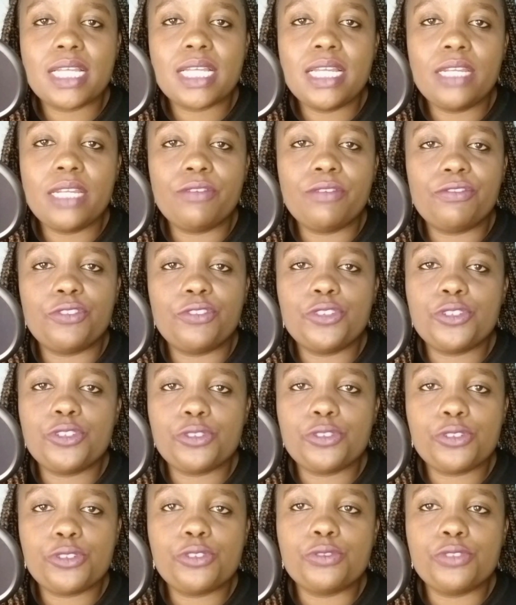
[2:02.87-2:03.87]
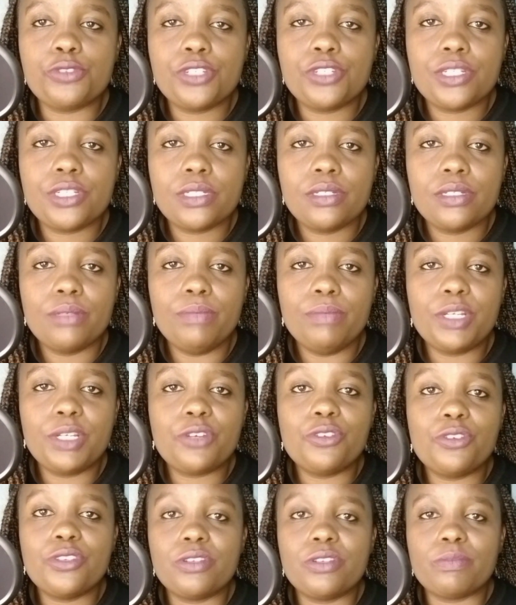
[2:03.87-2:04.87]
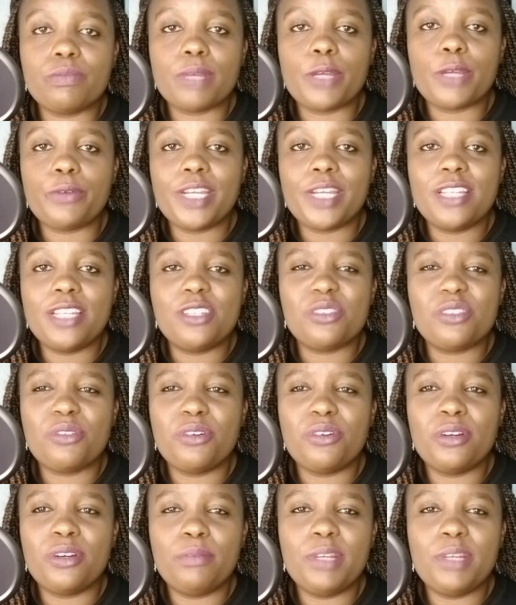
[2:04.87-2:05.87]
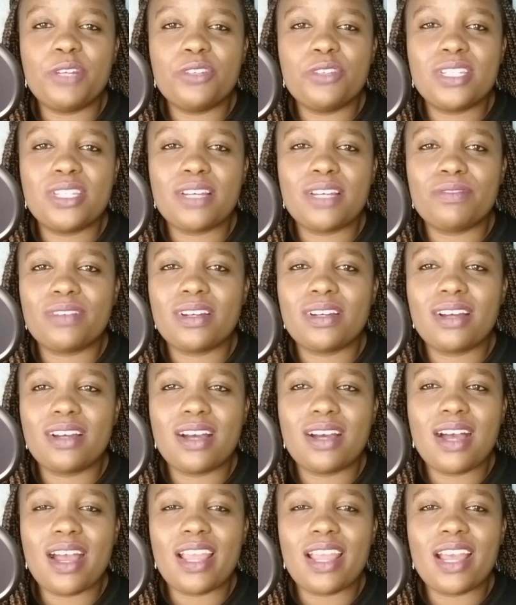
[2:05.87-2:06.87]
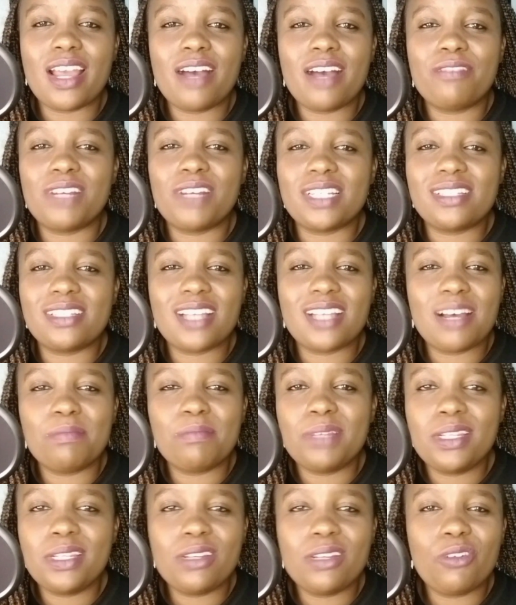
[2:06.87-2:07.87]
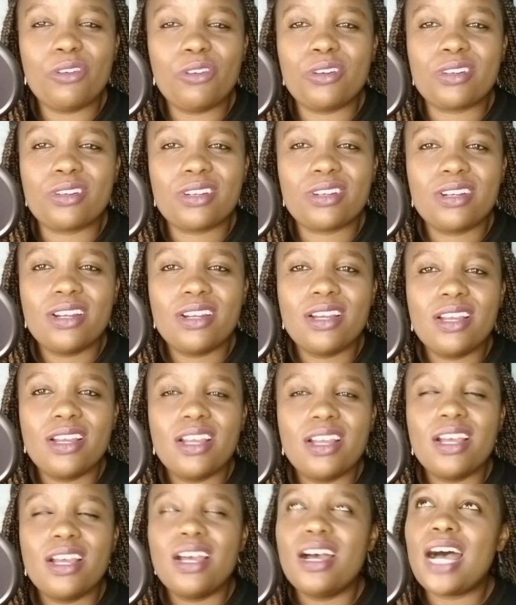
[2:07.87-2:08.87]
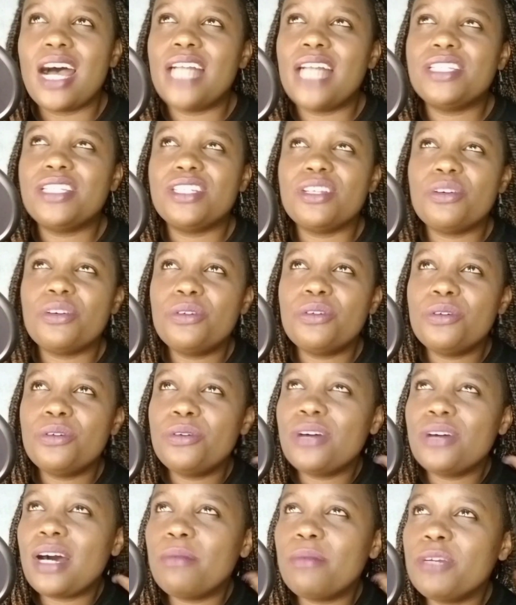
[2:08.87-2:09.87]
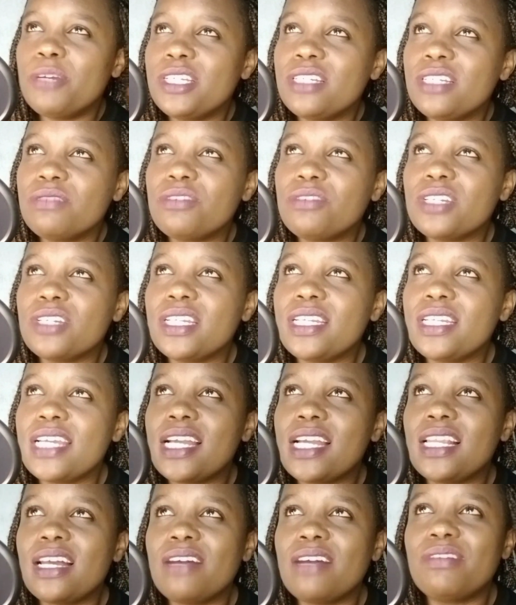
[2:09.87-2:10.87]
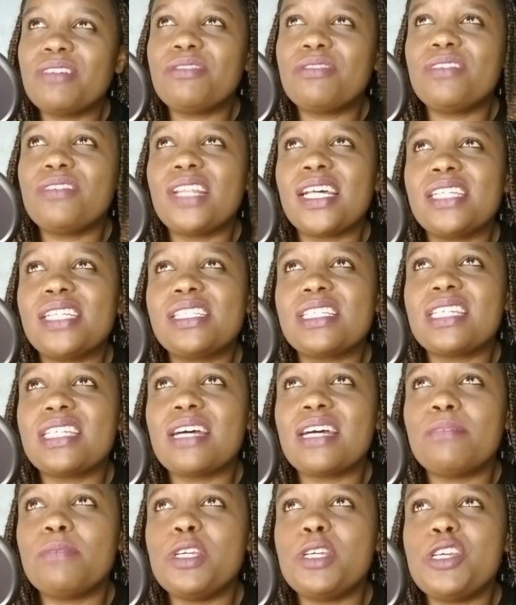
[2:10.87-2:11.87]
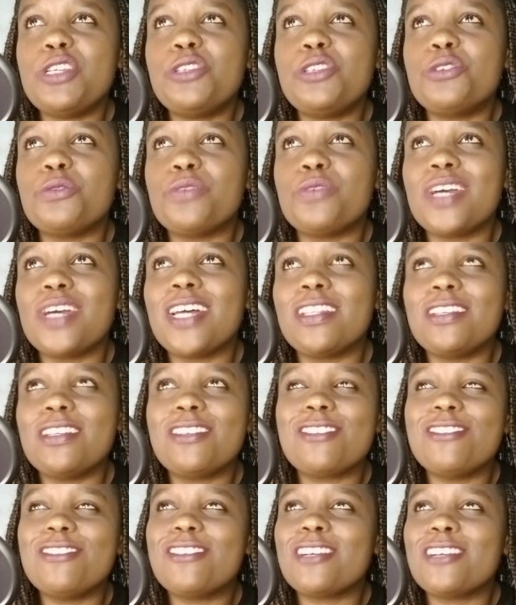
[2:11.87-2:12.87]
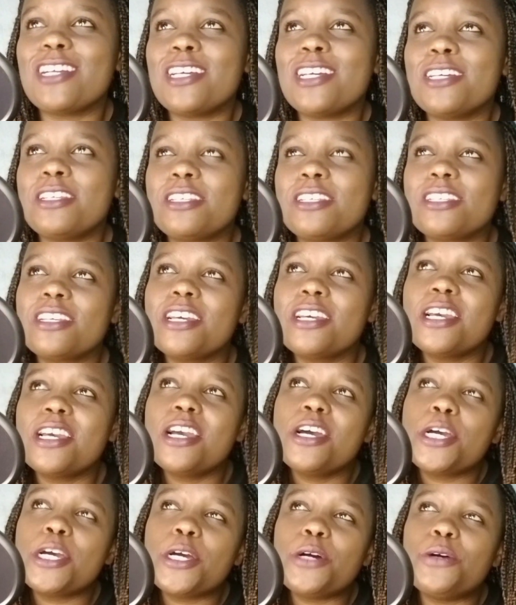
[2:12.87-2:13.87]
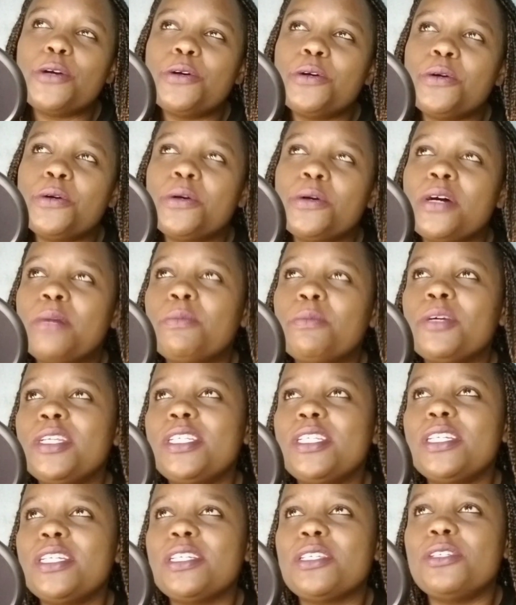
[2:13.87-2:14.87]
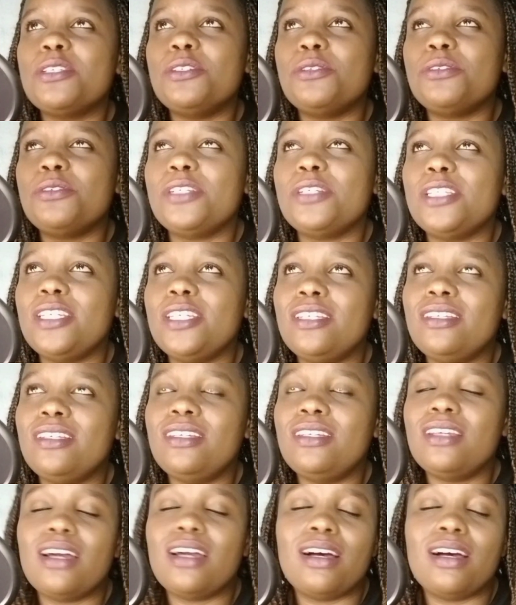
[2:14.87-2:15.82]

any photo shoot because of my weight or because I have a tummy or I'm waiting for the day I'll have a flat tummy to wear this dress. Oh, I'm waiting to do nini.